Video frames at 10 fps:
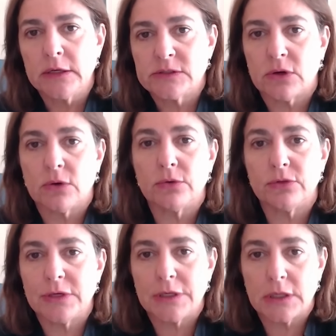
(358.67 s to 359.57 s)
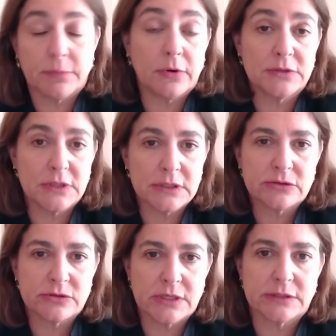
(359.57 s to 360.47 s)
So the
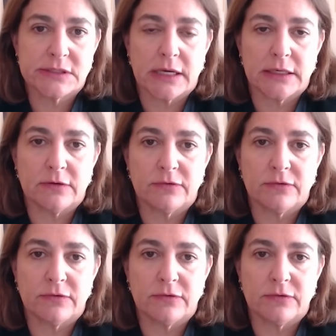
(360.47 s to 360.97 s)
protesters outside